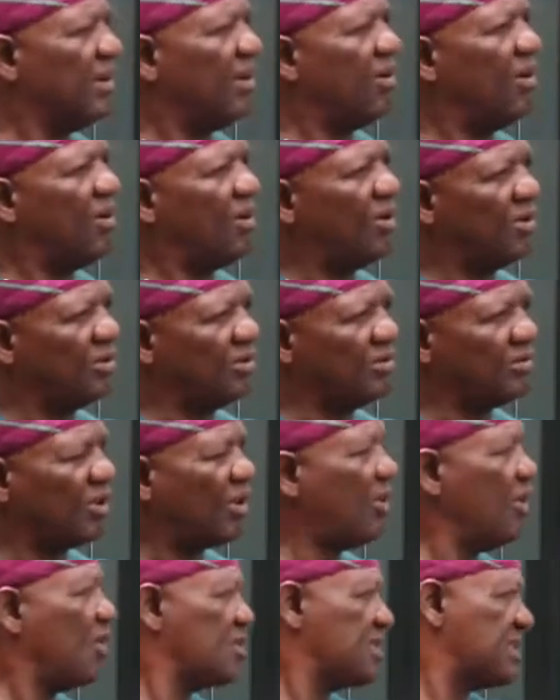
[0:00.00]
on
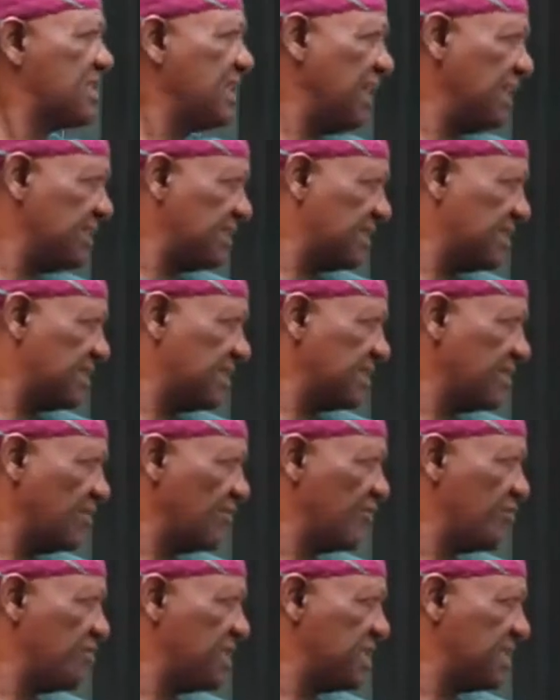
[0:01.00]
clusters
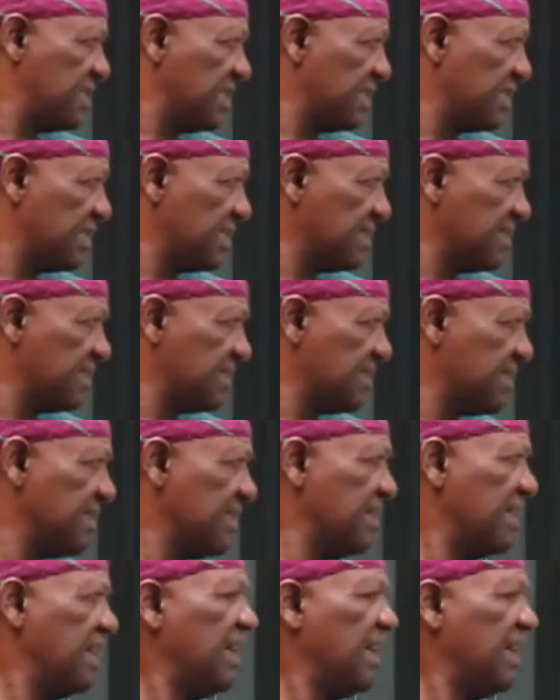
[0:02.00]
of businesses